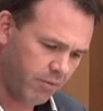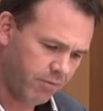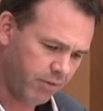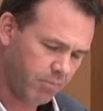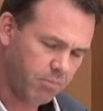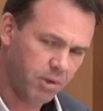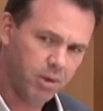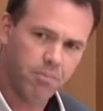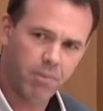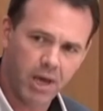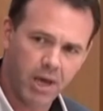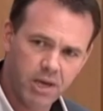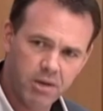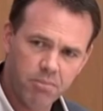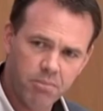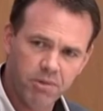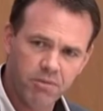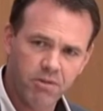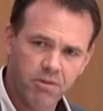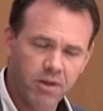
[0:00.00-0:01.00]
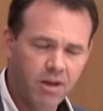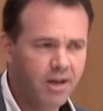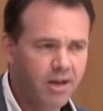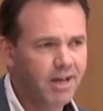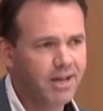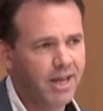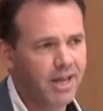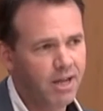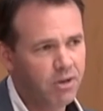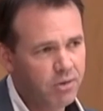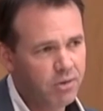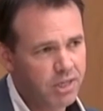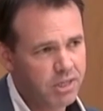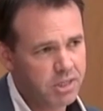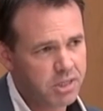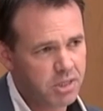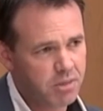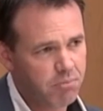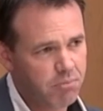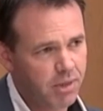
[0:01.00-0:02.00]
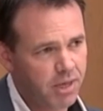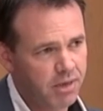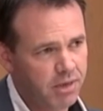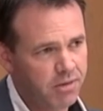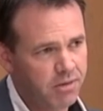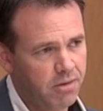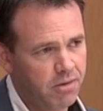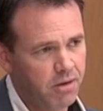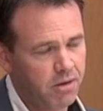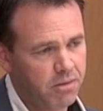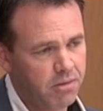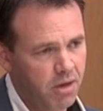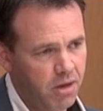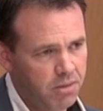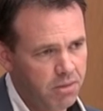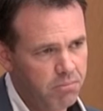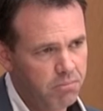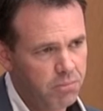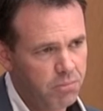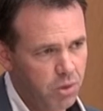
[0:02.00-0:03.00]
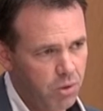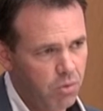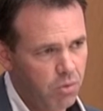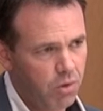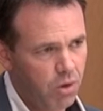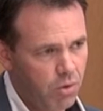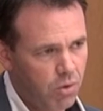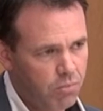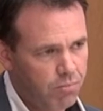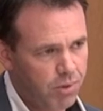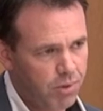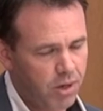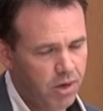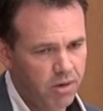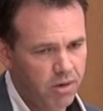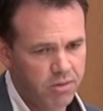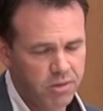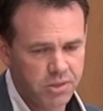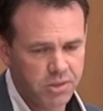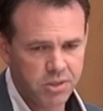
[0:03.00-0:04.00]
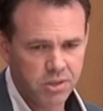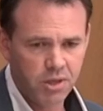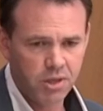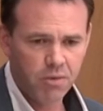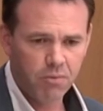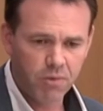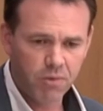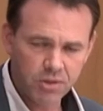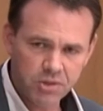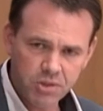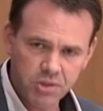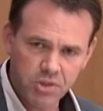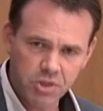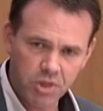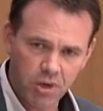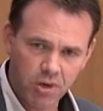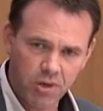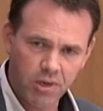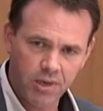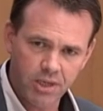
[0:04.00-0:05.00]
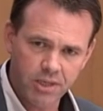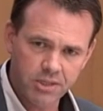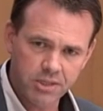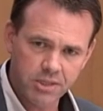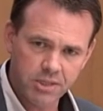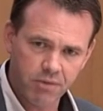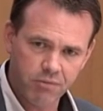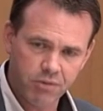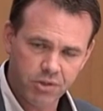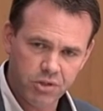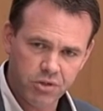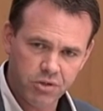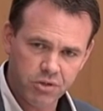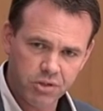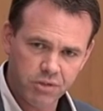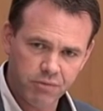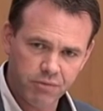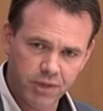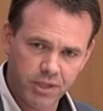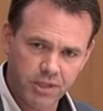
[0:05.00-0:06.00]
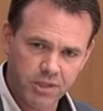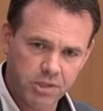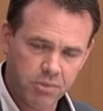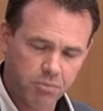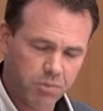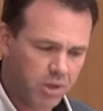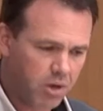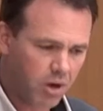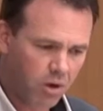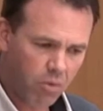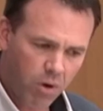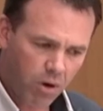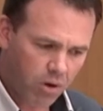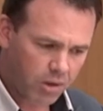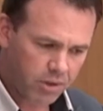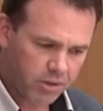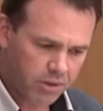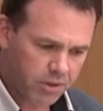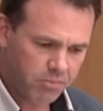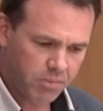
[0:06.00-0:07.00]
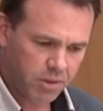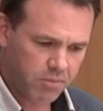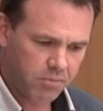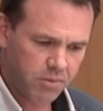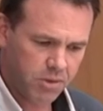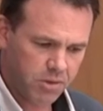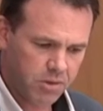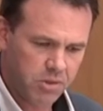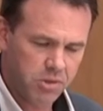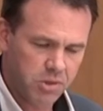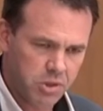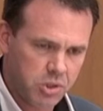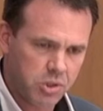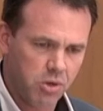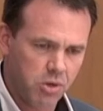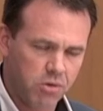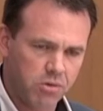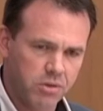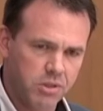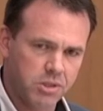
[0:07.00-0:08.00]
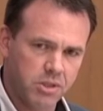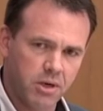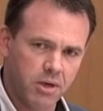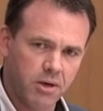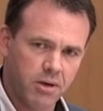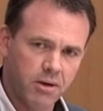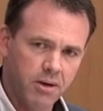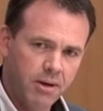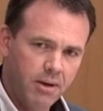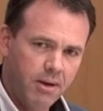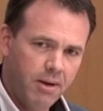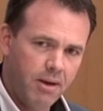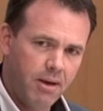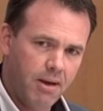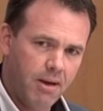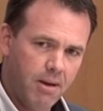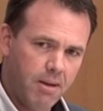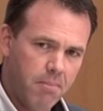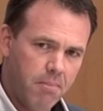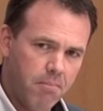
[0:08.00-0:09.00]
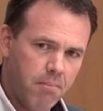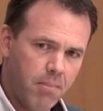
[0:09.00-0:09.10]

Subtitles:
payment, and how that's impacted on lone parents once the child hits 7 years of age. And we know all of the stories there, and